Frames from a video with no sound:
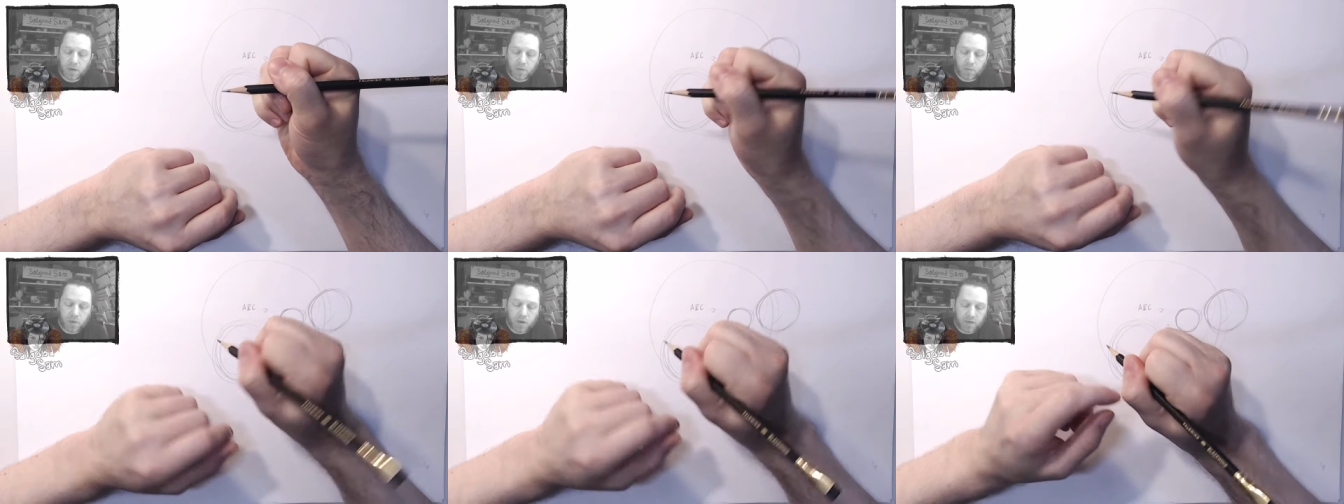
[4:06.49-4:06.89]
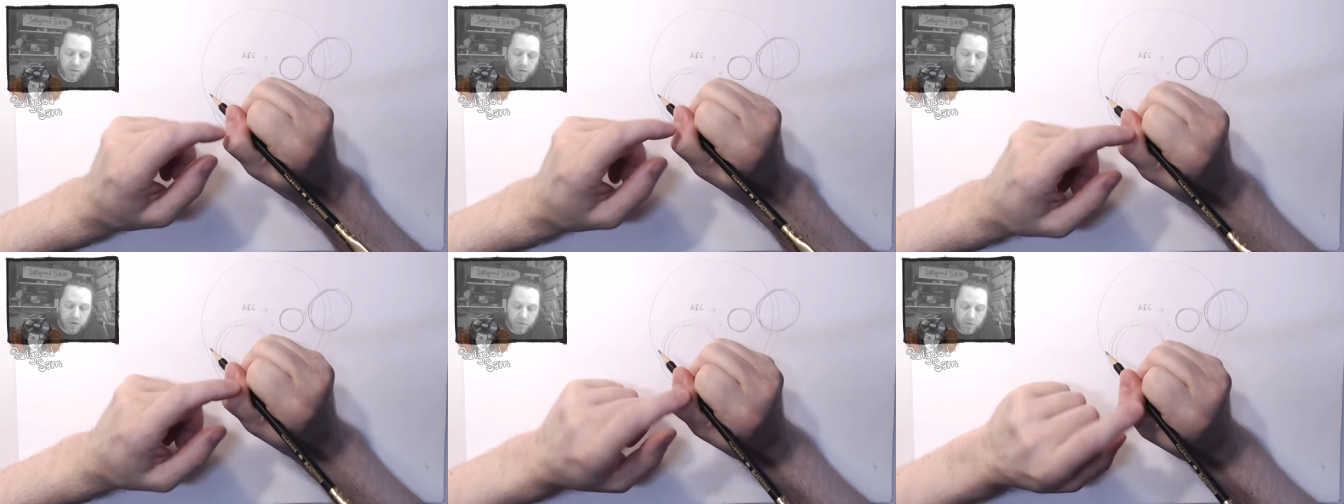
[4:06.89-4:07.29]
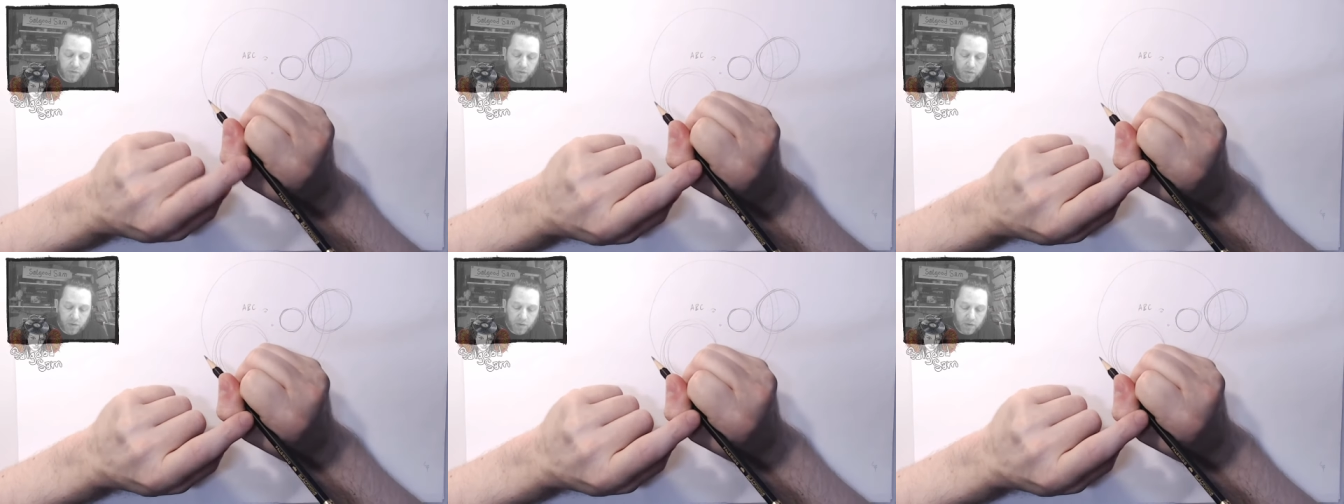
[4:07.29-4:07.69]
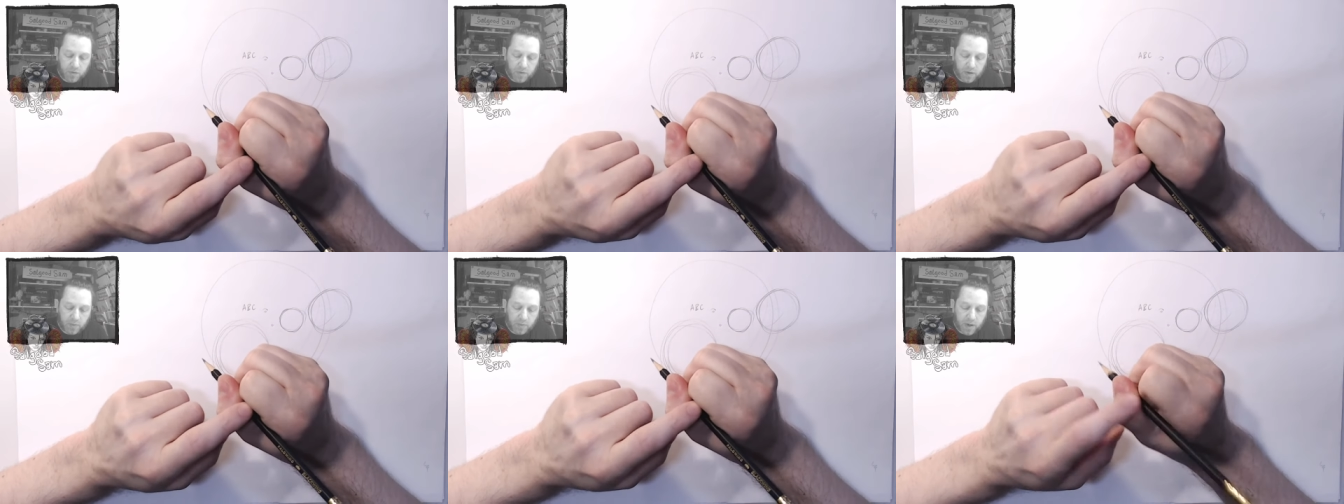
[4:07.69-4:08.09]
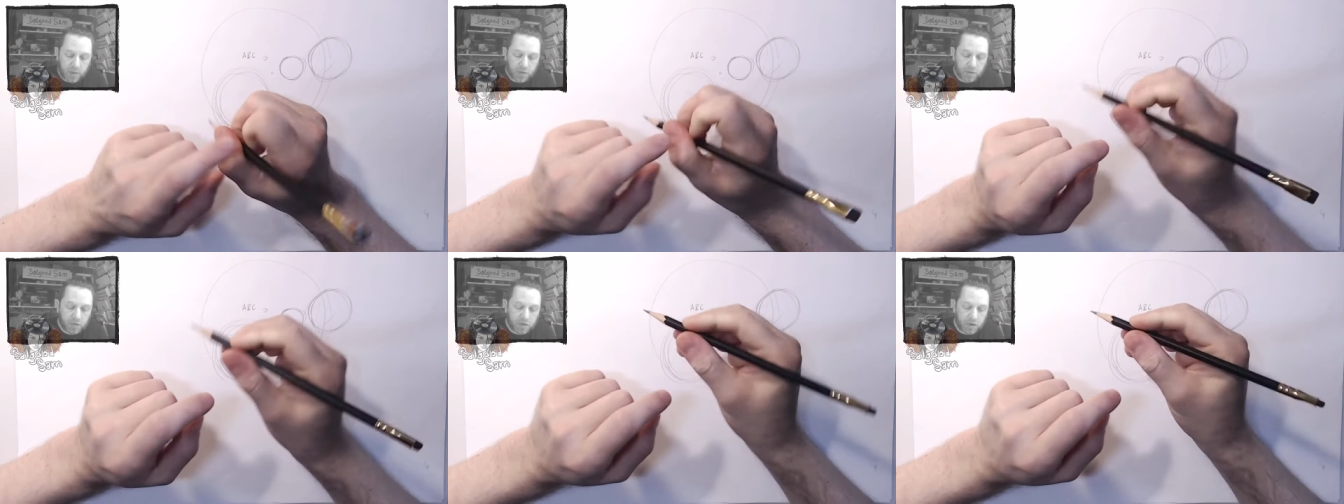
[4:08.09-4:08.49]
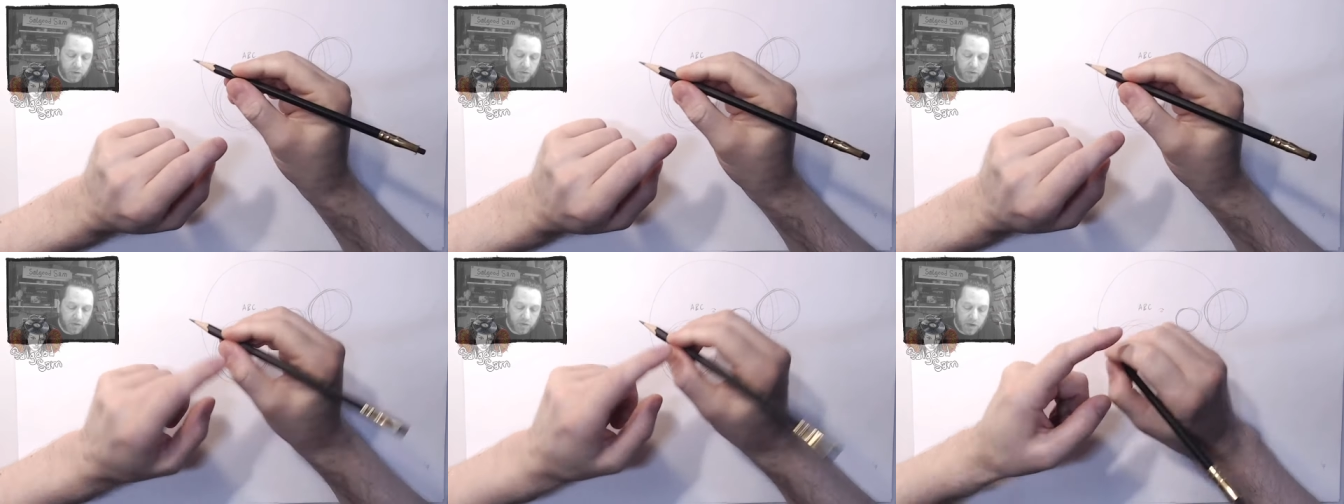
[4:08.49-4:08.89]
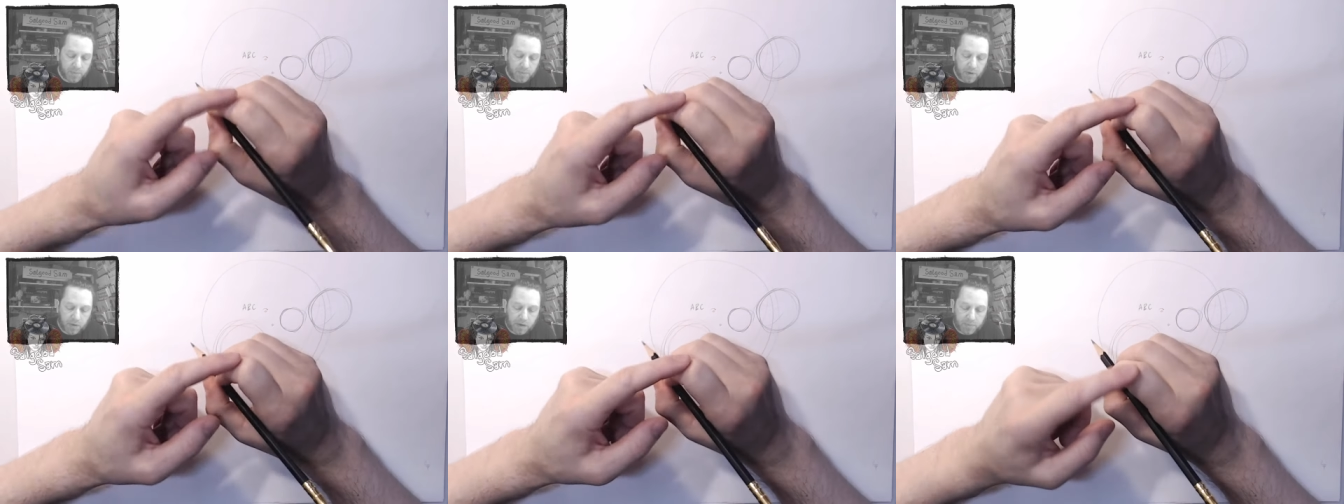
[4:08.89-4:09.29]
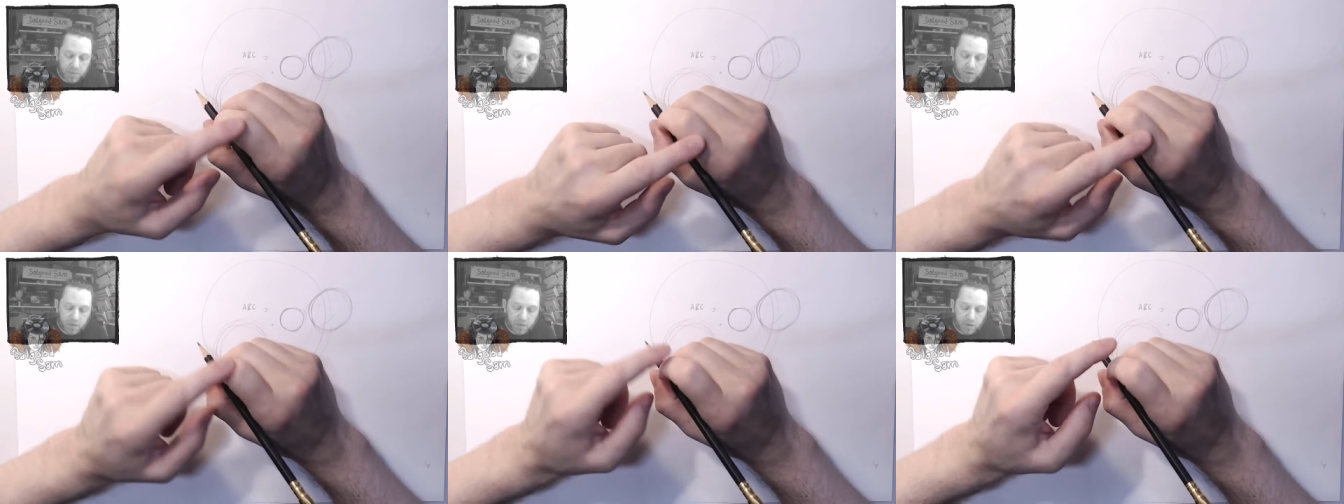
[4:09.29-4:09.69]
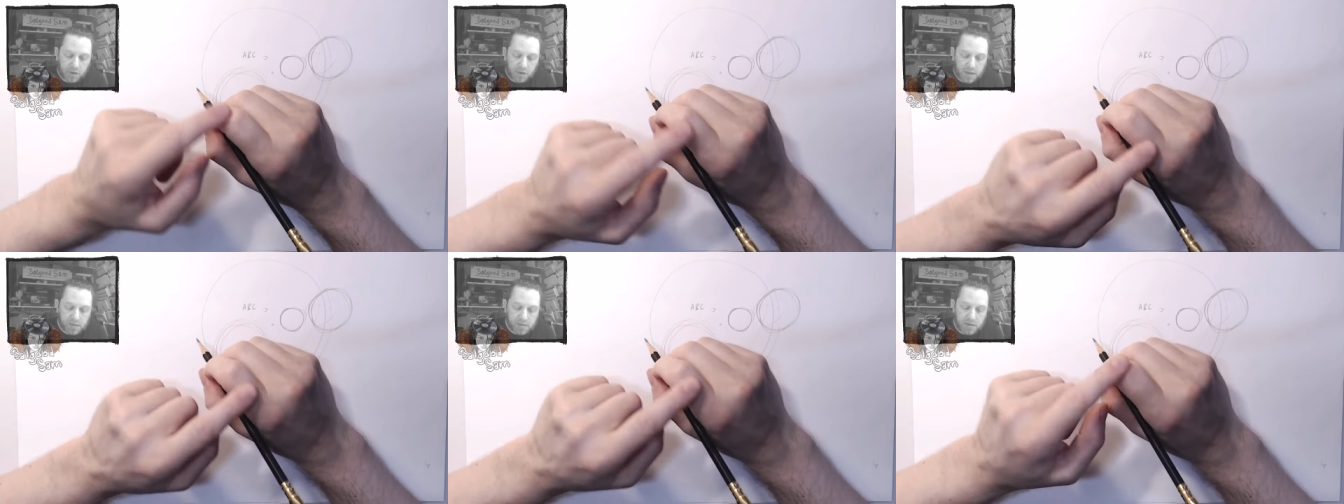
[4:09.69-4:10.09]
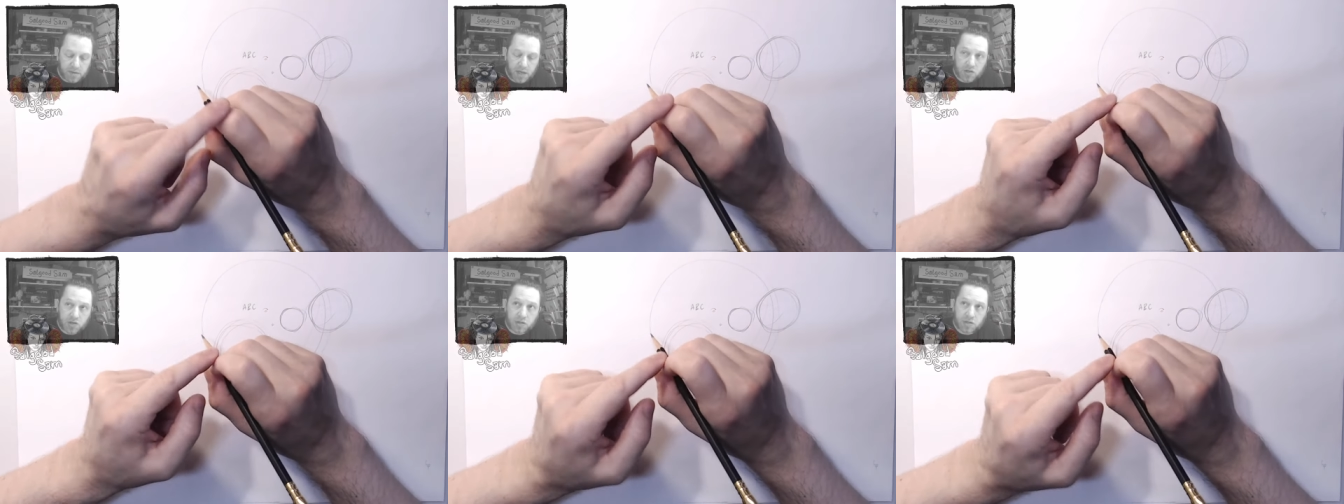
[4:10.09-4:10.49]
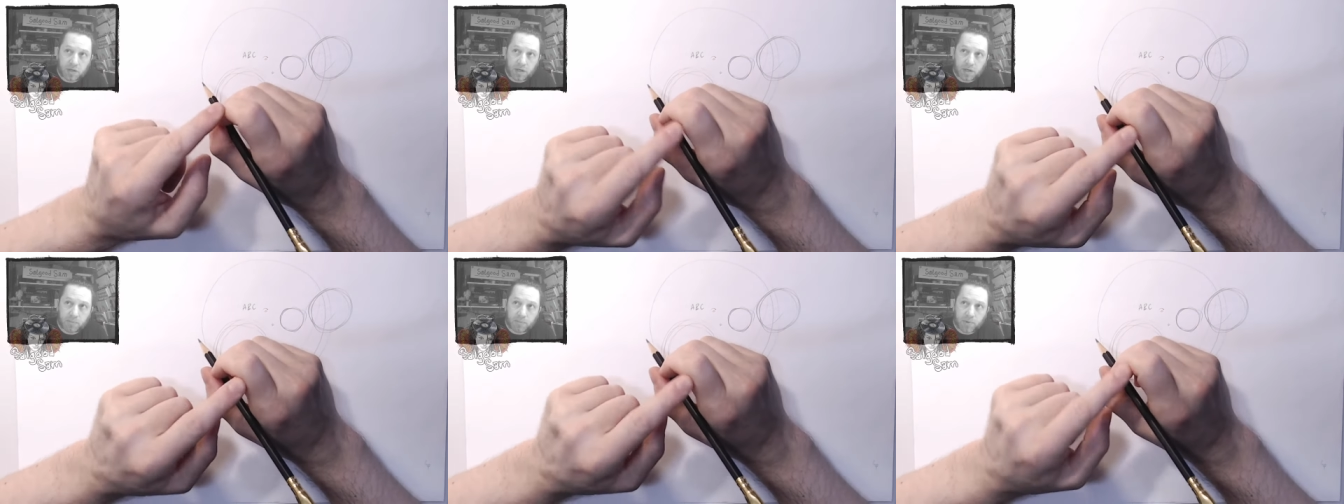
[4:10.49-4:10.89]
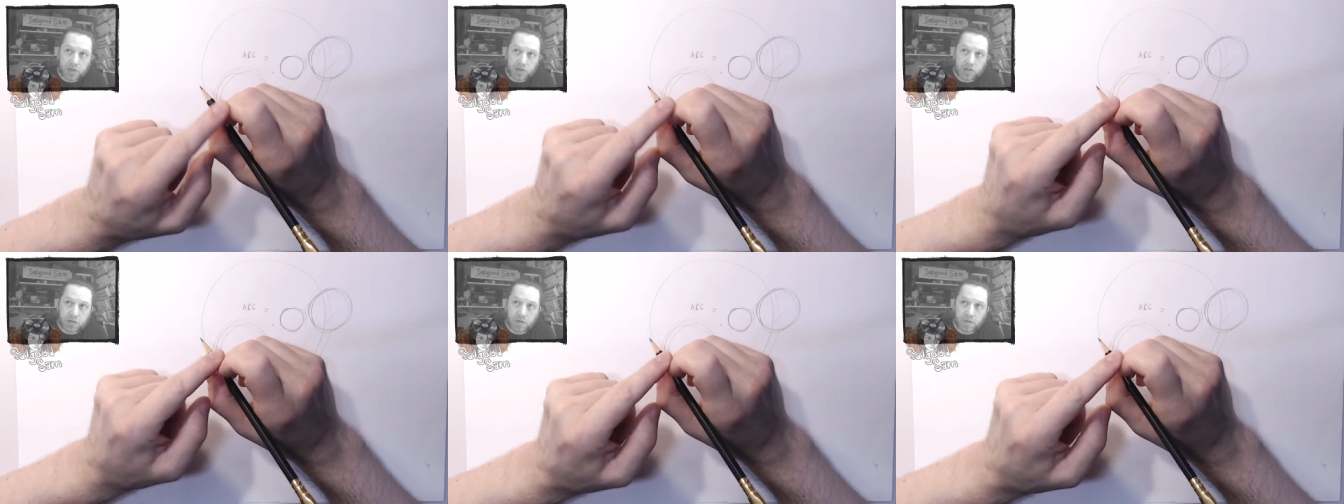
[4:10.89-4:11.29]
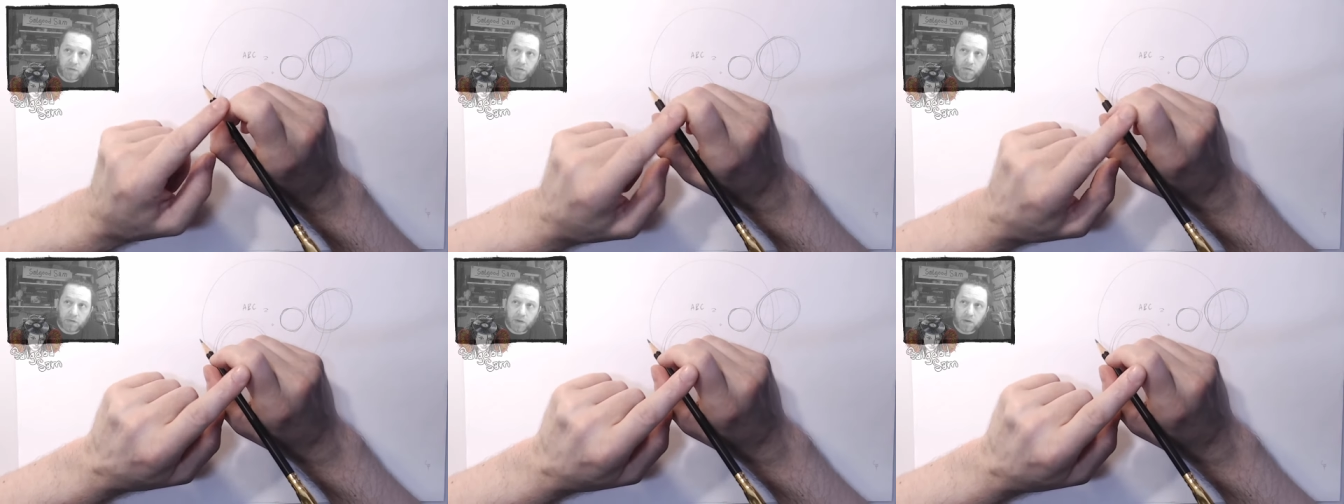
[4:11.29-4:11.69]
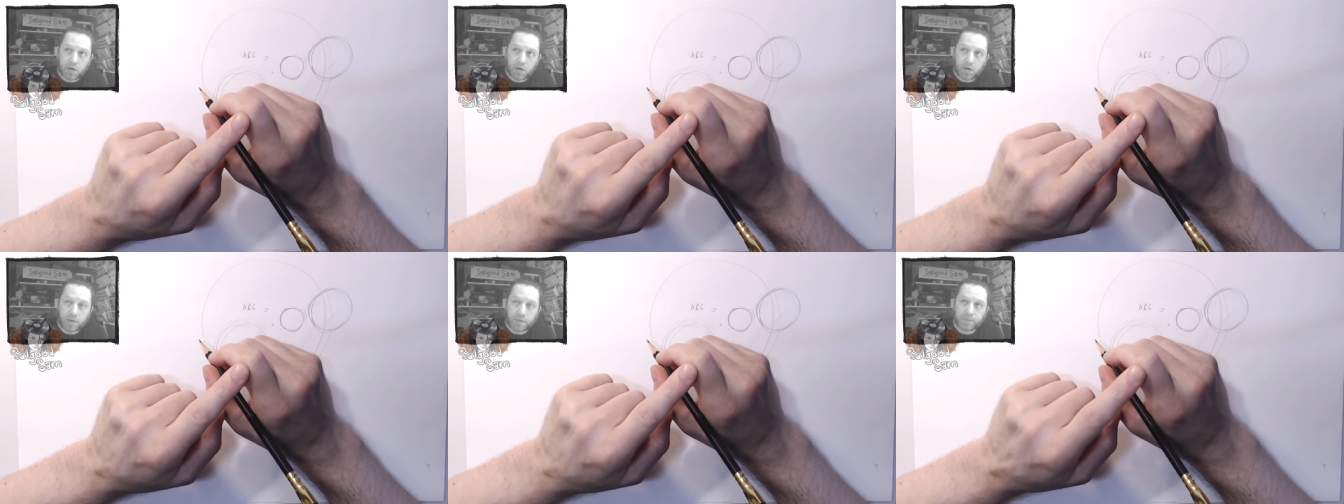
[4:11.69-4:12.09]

one of the things you're going to notice right away when you start using a tripod grip is you feel less tension and compression on this finger,